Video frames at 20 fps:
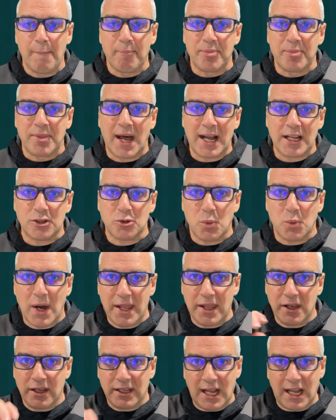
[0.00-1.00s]
That's where
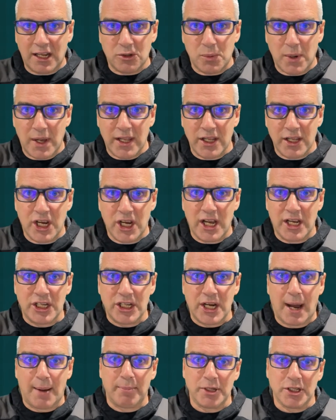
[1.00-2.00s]
the change
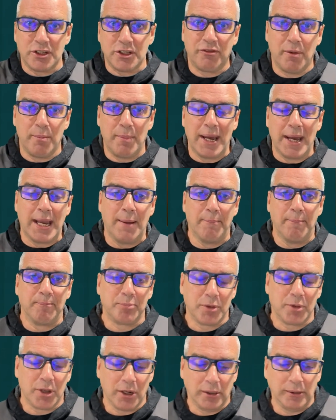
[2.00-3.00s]
happens for me,
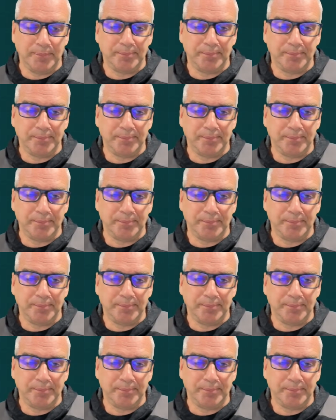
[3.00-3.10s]
you know,